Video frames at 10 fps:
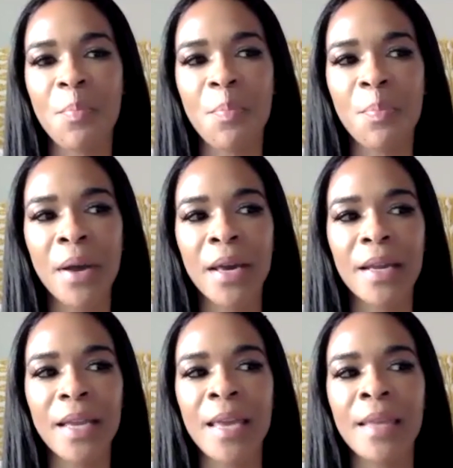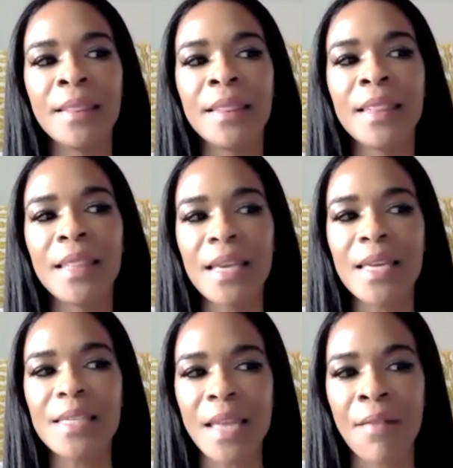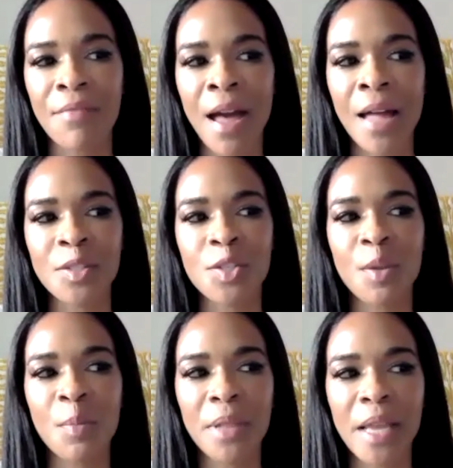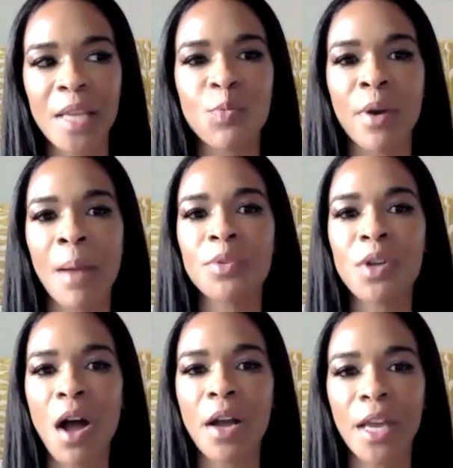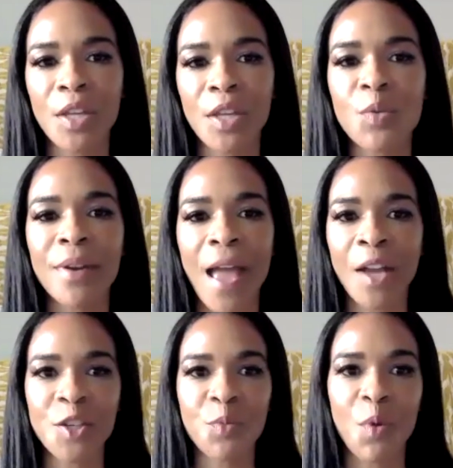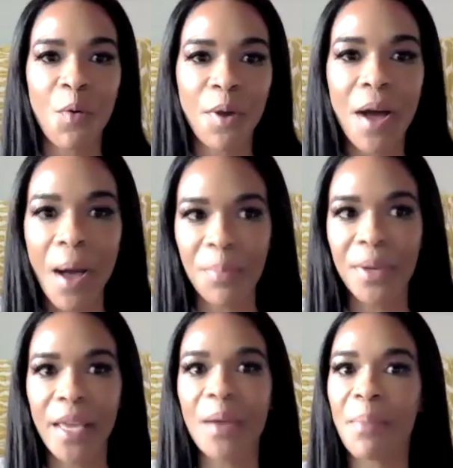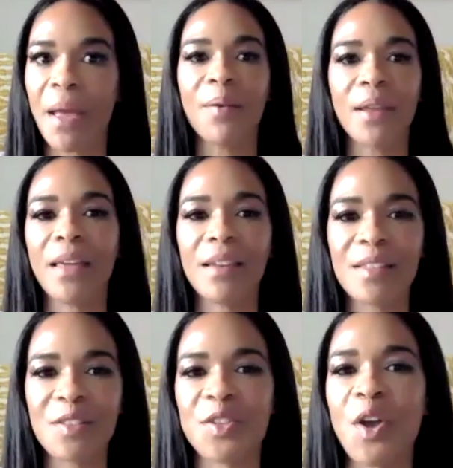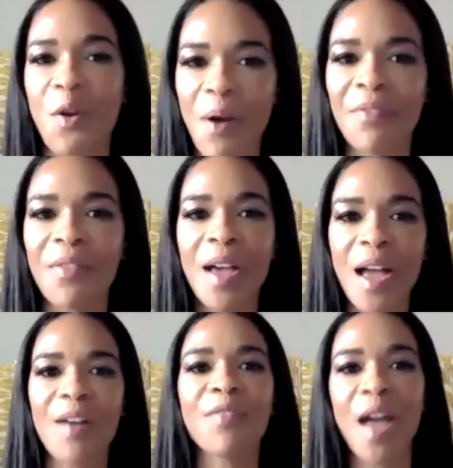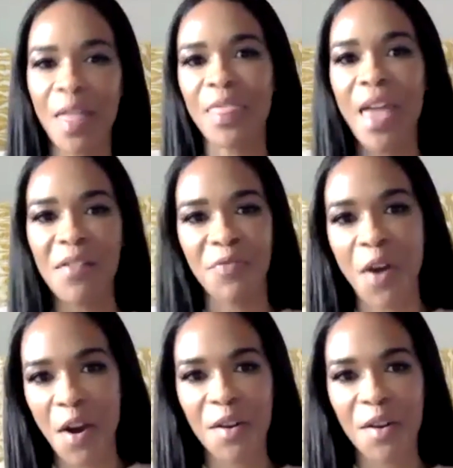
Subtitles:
but at least I've gotten to the place where I'm talking to an actual company about it. So okay. I've gotten that far.